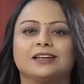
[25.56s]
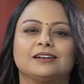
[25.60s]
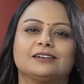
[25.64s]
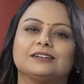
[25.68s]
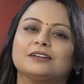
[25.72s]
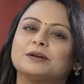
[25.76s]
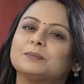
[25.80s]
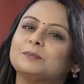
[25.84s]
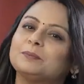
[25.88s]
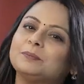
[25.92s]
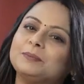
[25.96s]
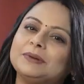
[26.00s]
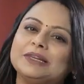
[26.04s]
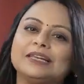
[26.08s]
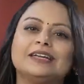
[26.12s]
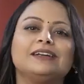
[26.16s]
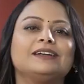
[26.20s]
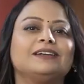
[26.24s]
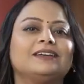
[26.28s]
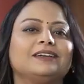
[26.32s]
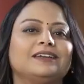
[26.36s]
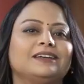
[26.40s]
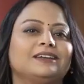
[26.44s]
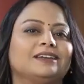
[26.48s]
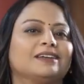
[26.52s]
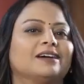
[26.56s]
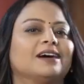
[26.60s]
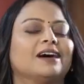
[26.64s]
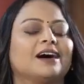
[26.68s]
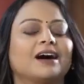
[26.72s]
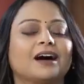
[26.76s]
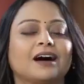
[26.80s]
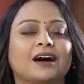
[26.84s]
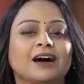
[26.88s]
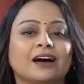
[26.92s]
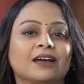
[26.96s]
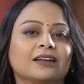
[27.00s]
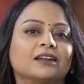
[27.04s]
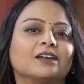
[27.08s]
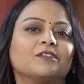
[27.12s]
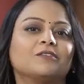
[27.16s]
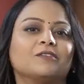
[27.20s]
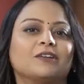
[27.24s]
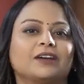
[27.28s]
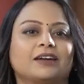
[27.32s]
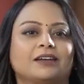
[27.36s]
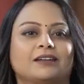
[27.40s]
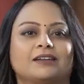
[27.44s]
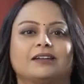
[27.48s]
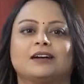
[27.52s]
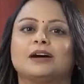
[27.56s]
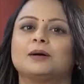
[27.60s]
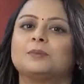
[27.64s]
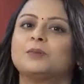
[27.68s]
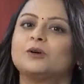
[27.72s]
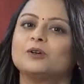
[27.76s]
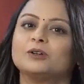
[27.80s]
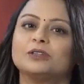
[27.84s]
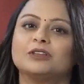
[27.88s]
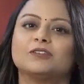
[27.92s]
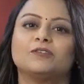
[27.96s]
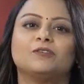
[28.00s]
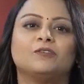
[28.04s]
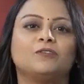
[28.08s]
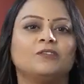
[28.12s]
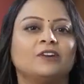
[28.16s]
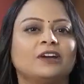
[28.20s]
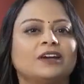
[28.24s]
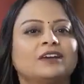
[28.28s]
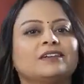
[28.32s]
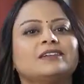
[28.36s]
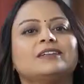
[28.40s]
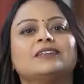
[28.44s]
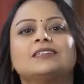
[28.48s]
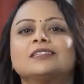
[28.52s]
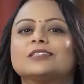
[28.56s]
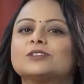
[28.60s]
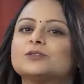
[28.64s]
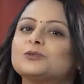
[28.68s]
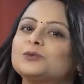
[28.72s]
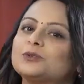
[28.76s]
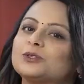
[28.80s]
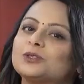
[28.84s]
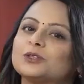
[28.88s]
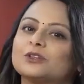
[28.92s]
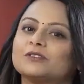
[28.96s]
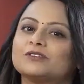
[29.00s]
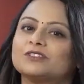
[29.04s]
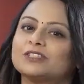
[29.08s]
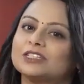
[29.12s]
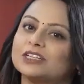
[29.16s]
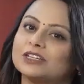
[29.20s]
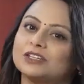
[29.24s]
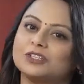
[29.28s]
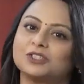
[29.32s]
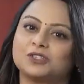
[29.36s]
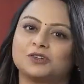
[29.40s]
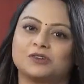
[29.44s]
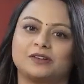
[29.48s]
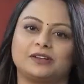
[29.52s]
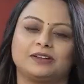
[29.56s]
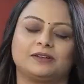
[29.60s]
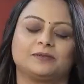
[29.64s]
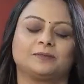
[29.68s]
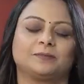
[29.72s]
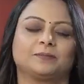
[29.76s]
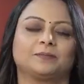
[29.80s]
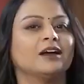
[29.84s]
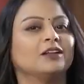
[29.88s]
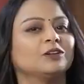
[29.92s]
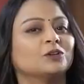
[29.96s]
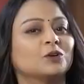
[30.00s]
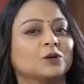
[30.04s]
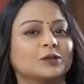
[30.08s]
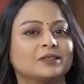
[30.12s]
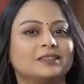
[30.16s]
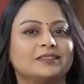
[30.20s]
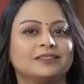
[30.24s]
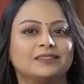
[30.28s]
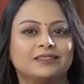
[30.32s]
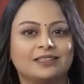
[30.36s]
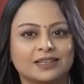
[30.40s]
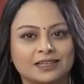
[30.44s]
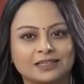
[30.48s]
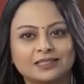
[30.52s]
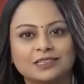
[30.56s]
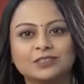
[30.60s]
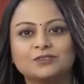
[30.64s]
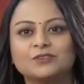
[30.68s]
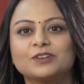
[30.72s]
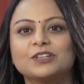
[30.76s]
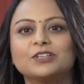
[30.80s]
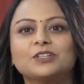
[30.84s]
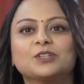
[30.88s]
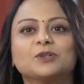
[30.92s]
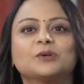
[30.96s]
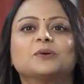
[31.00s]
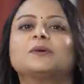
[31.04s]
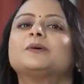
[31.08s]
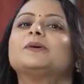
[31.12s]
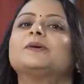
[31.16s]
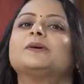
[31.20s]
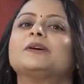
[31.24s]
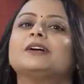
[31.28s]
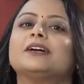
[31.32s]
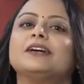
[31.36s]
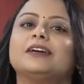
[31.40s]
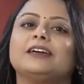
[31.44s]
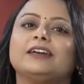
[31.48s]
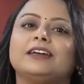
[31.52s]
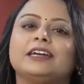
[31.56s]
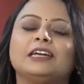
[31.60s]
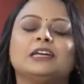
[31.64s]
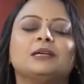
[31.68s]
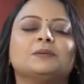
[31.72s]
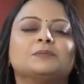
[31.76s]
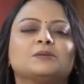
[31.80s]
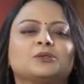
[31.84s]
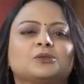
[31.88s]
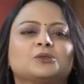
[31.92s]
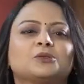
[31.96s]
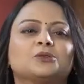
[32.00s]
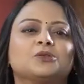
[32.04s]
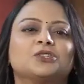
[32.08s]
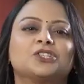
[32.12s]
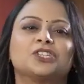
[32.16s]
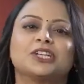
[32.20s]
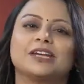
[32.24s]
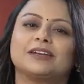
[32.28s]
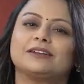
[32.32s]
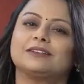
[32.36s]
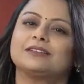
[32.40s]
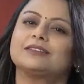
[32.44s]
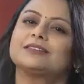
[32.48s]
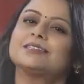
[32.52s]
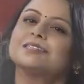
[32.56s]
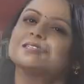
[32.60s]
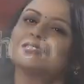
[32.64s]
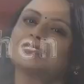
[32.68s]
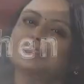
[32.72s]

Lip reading: they are completely unaware about the various routes of surgery. Now, this video aims to shed